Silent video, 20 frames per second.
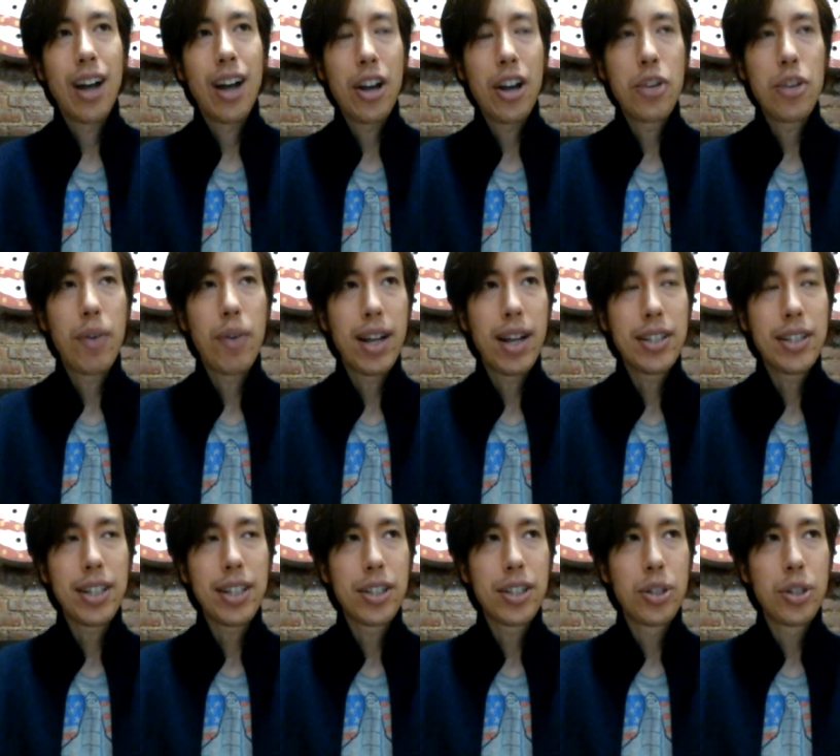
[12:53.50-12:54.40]
are you
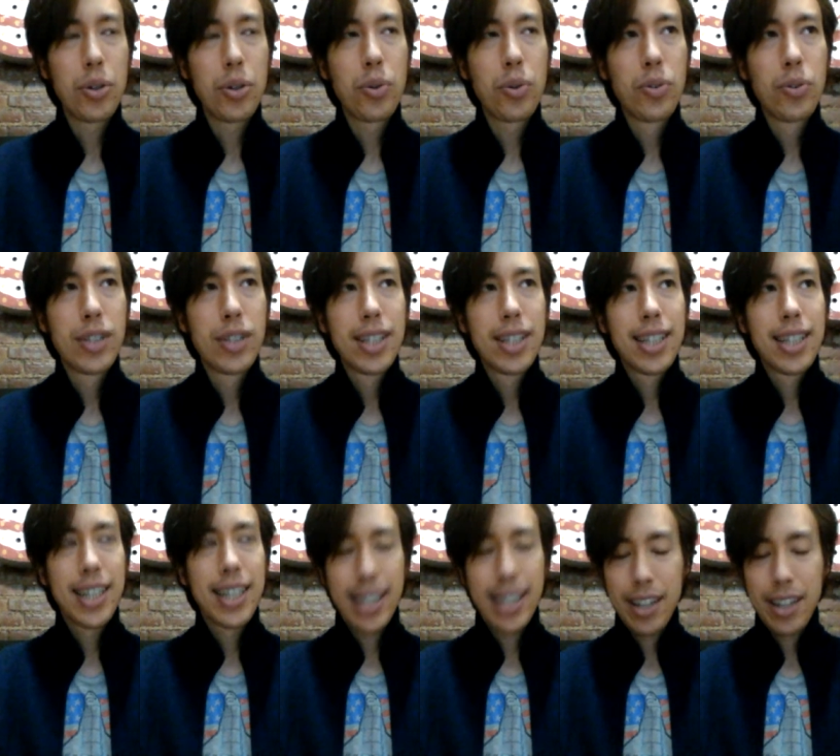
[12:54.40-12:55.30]
hunting to
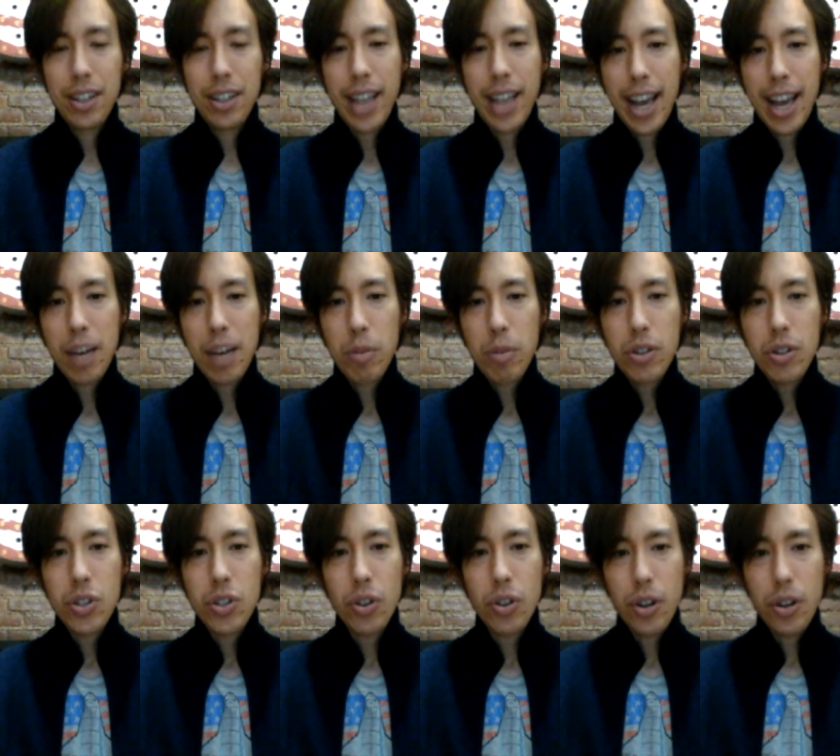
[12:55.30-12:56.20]
kill
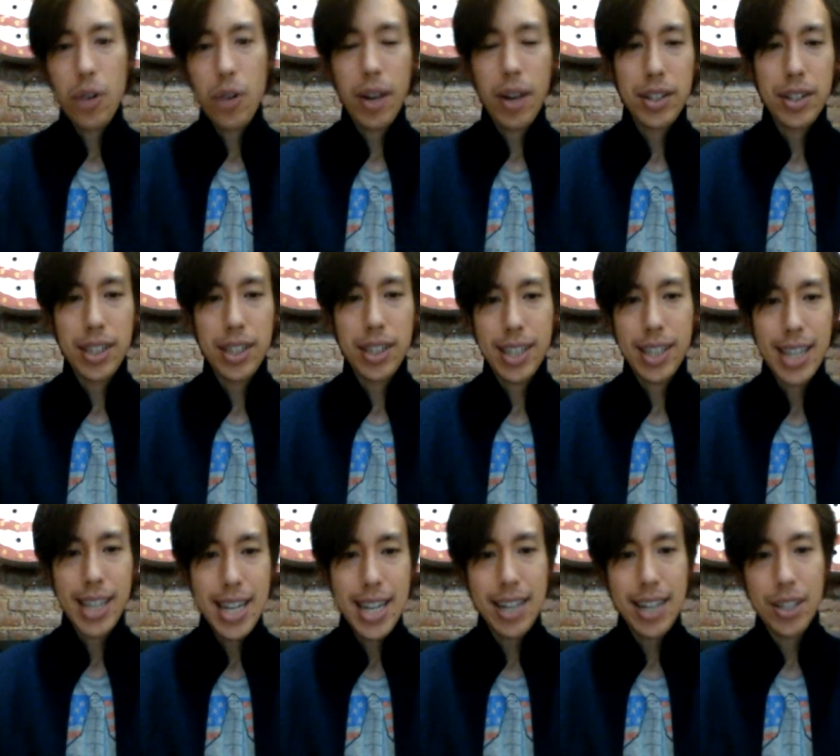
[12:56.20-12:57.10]
animals, or are you hunting
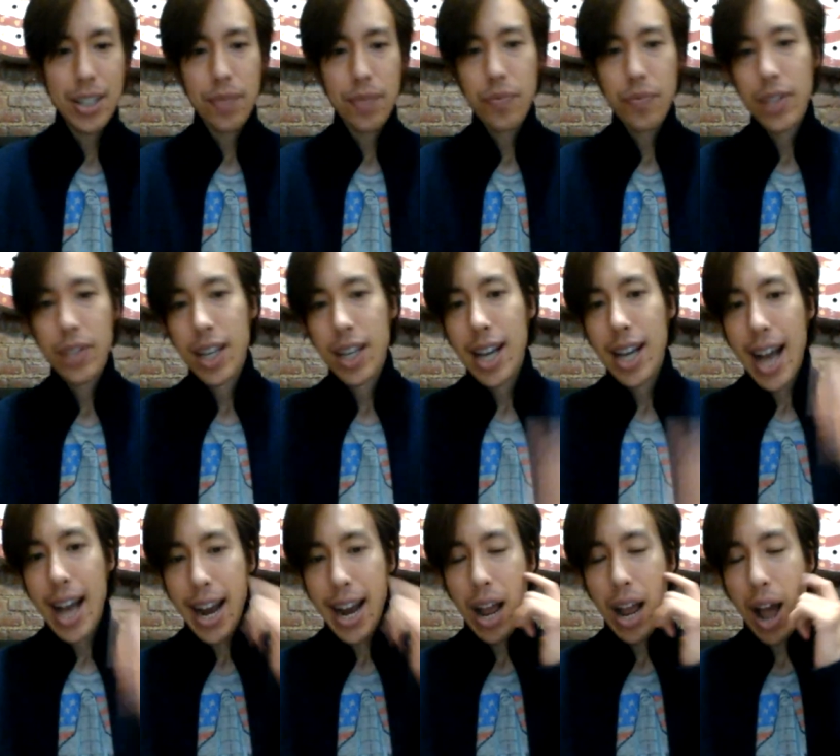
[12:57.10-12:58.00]
to eat?
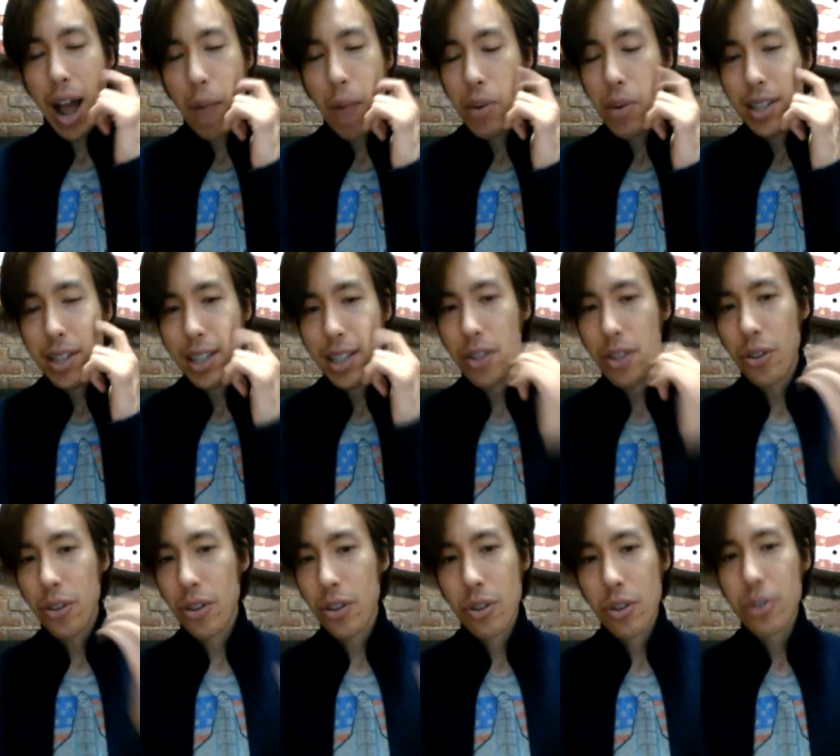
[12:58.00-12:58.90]
And I wouldn't say that
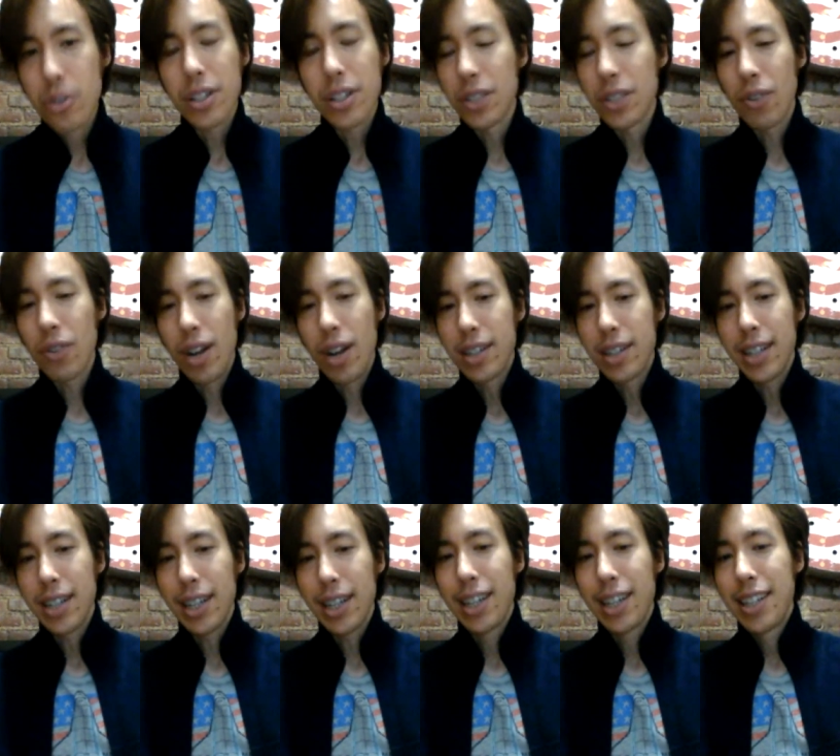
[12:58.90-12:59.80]
they're useless for
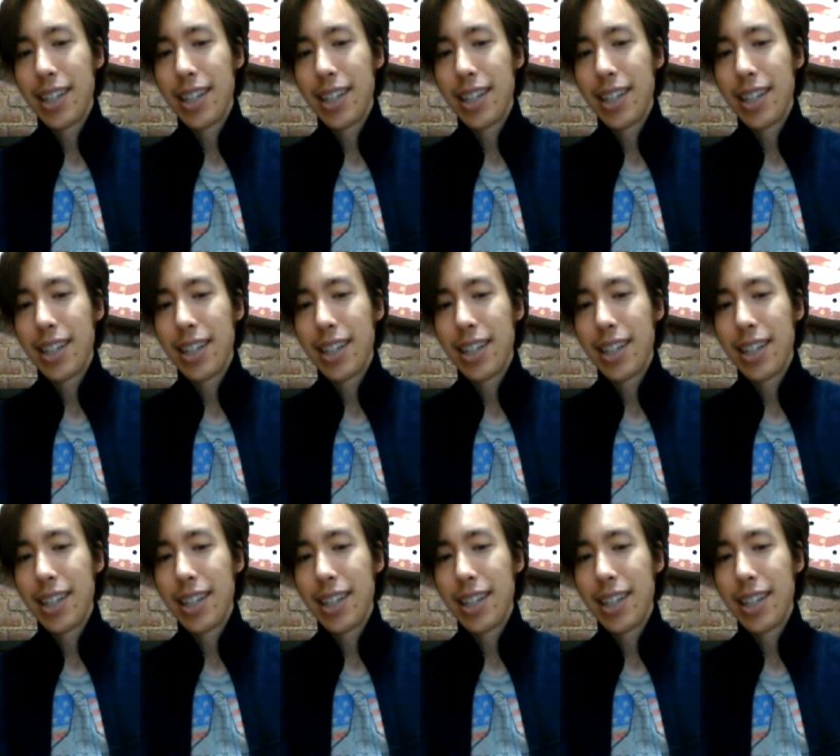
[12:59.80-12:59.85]
hunting.